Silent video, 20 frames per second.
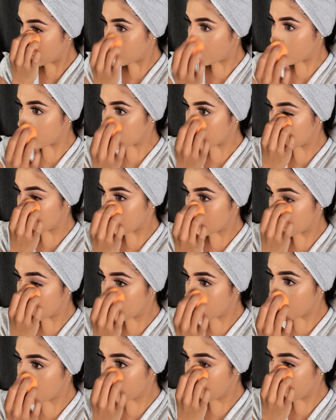and there's a
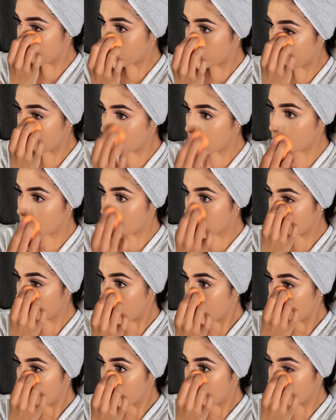little bit of product
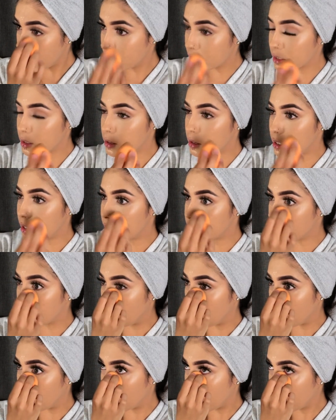left
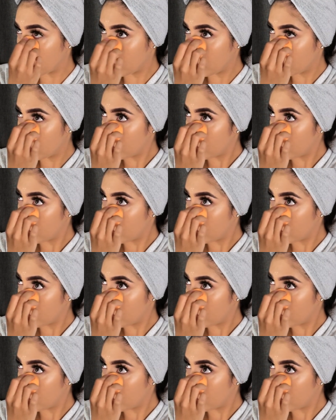over,